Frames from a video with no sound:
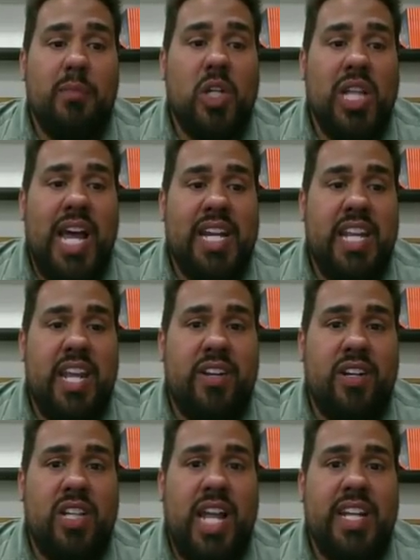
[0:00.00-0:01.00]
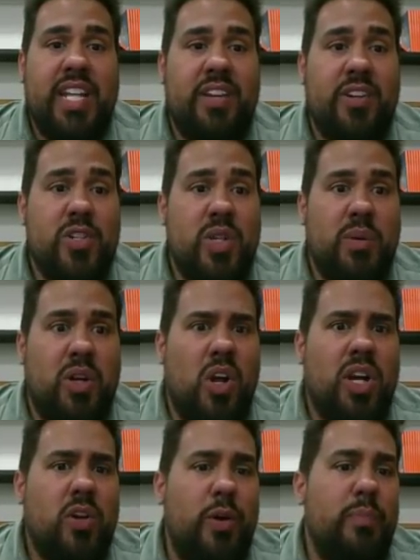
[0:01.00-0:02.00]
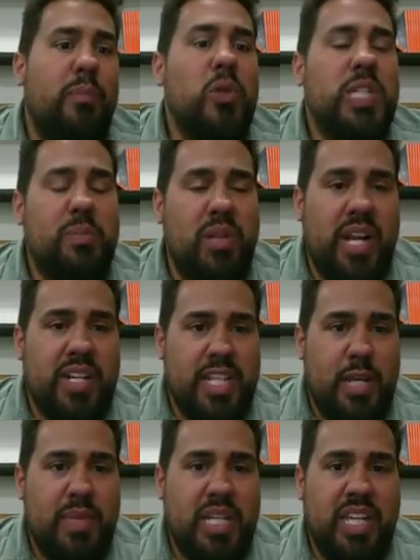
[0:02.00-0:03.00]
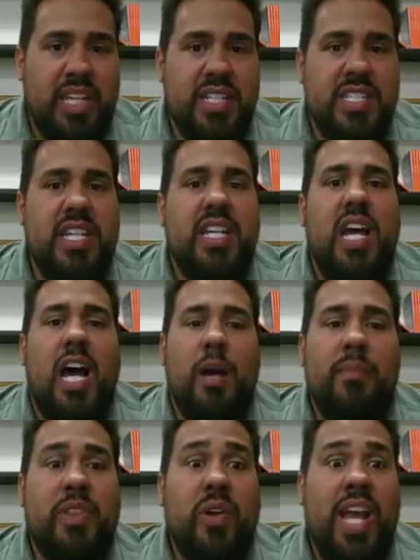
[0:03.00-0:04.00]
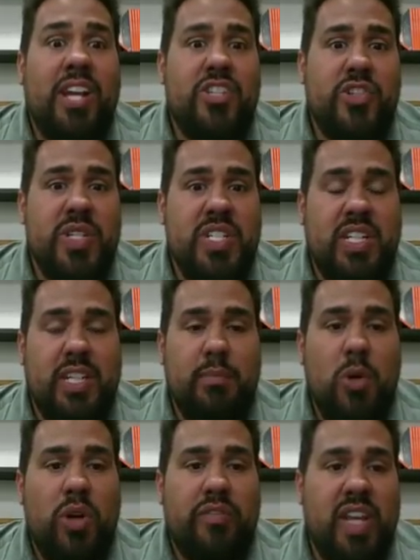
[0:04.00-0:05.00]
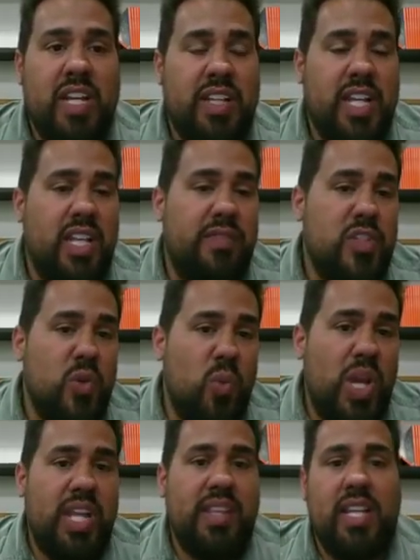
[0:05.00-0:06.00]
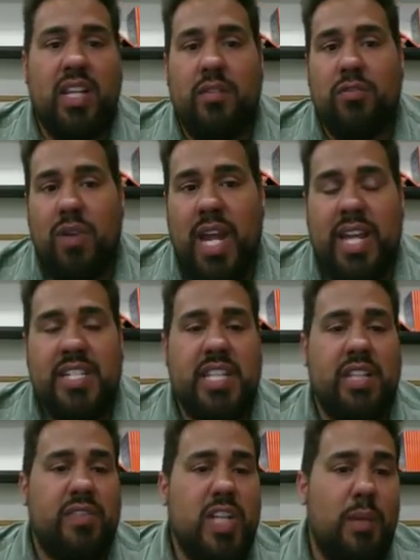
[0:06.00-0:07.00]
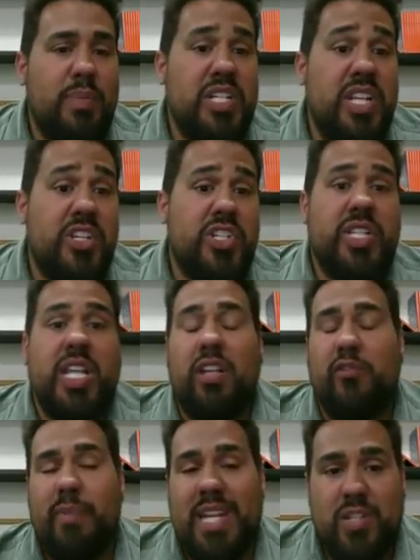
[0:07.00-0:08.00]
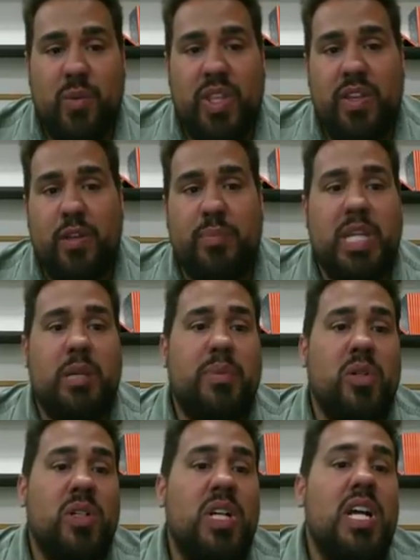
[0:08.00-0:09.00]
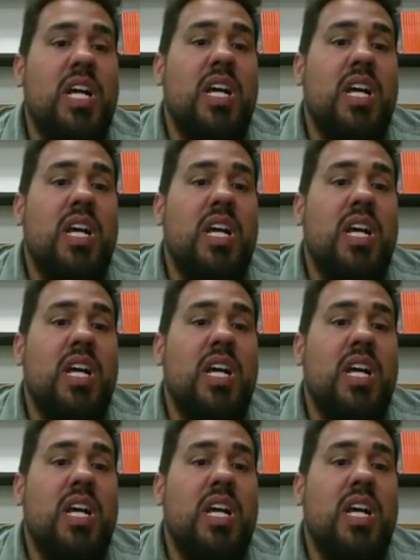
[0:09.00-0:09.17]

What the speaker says: Gladiators are called the multiplayer type of kids, and they're extrinsically motivated. They love to win, they love ranks, they love competition, they love messing with other people.